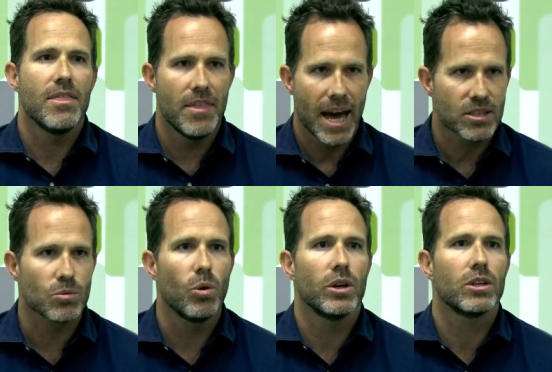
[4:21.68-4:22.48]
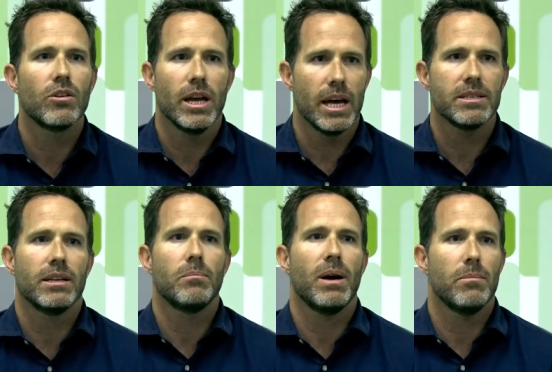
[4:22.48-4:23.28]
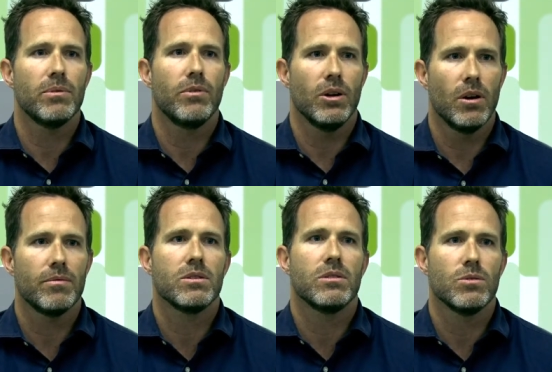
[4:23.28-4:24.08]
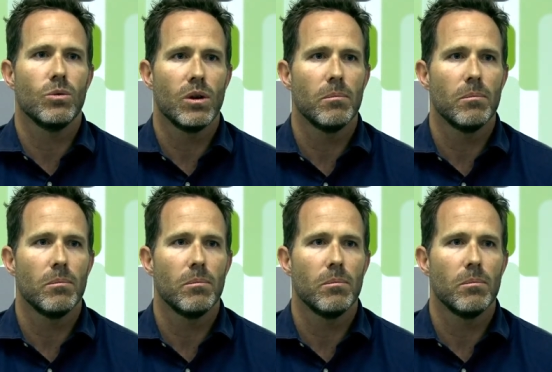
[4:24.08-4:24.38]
That's what creating a paper-free office is all